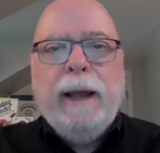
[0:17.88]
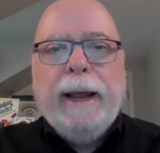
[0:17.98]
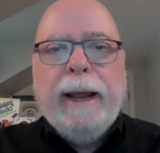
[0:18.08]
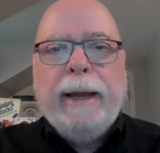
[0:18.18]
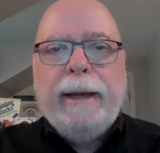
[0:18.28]

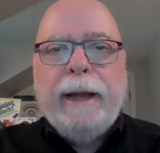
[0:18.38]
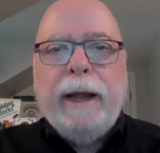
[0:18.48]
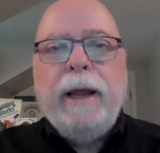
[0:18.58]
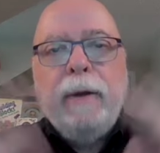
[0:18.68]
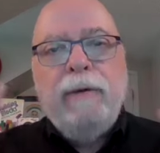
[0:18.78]

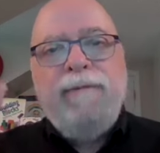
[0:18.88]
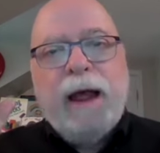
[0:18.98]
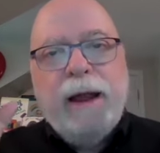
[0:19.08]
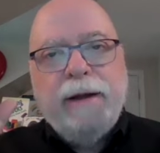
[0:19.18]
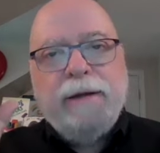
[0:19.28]
And uh, here we
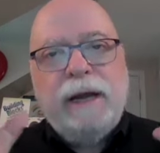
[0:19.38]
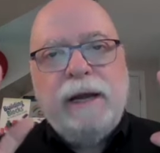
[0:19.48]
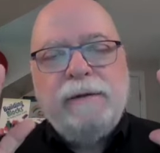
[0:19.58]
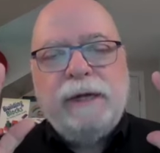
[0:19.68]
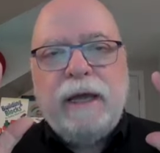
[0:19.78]
find
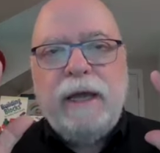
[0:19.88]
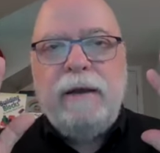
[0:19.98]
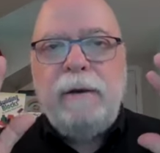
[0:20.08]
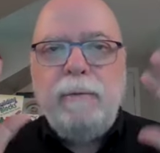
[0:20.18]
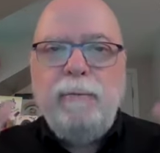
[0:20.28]
ourselves
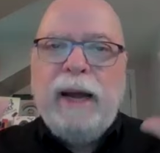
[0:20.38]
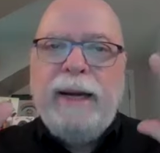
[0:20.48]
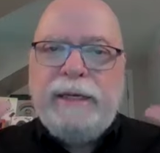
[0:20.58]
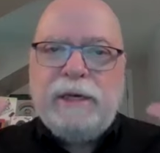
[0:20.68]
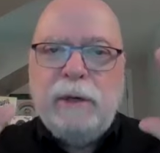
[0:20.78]
again,
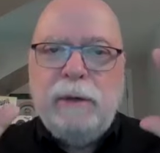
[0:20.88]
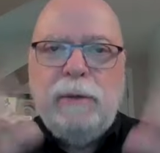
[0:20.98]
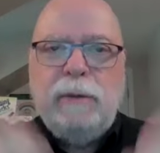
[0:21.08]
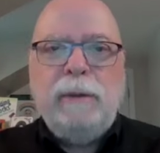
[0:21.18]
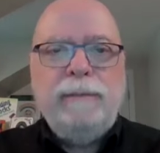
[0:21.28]
Monday
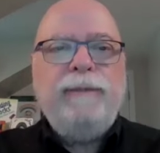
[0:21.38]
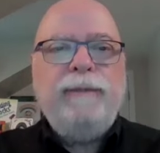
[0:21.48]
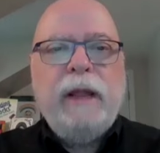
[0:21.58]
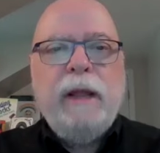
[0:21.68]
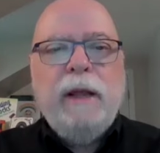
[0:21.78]
school,
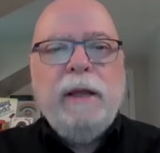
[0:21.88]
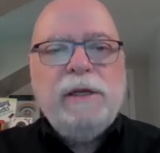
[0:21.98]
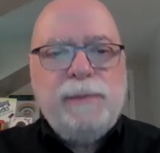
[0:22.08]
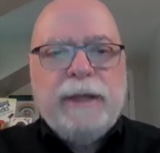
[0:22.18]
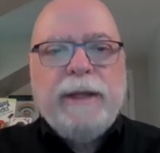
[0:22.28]

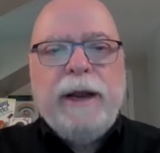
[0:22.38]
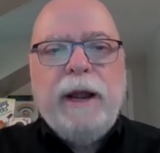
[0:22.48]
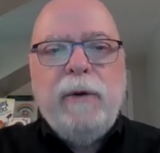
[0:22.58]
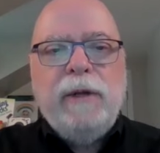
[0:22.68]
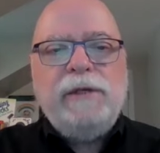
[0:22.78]
Smyth
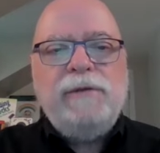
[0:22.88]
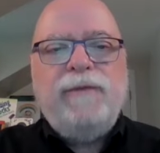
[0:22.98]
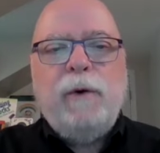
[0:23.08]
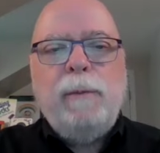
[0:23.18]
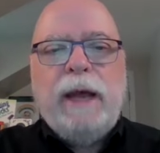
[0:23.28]
and Helwys
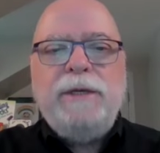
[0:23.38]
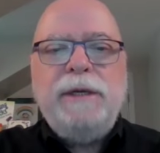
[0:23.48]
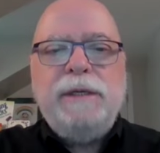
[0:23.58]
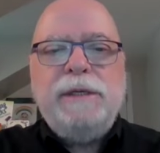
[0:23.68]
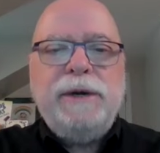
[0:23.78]

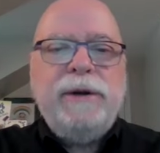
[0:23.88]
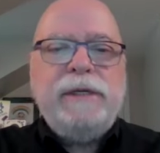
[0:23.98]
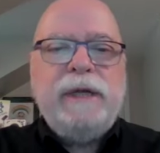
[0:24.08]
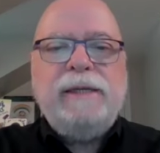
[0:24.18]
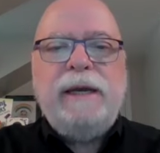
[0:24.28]
Formation
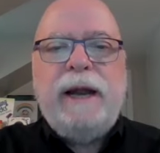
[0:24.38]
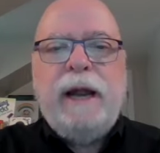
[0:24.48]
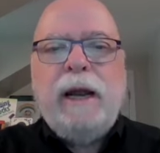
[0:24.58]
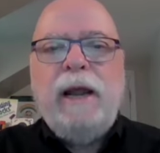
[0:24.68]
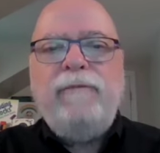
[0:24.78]
Series
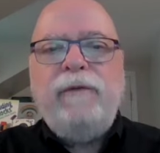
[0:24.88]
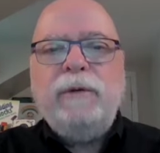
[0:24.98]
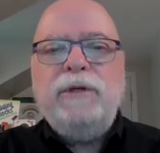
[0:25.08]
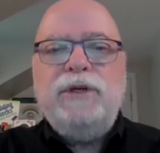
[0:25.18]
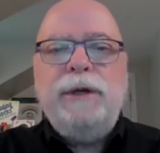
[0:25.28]
lesson outline
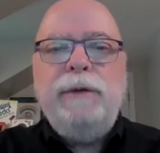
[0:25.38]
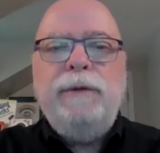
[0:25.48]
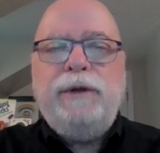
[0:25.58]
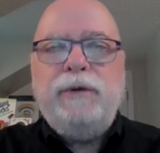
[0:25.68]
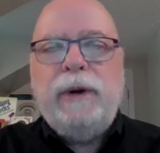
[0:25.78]
for
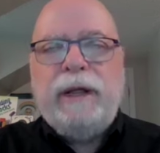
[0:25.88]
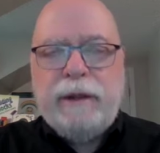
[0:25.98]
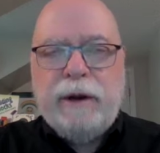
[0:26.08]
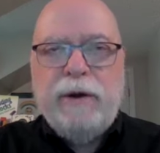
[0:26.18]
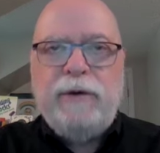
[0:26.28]
June the
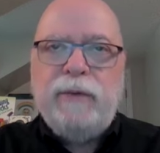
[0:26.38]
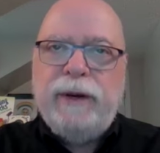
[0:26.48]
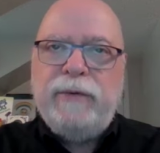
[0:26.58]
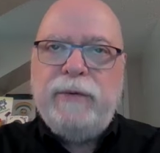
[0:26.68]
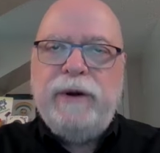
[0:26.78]
23rd,
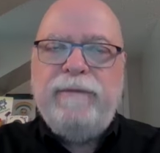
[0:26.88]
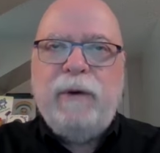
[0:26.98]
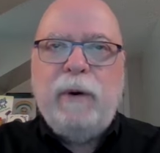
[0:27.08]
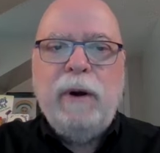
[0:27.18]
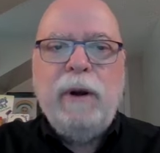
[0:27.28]

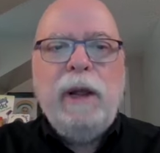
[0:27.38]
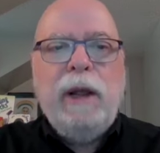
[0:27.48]
2024.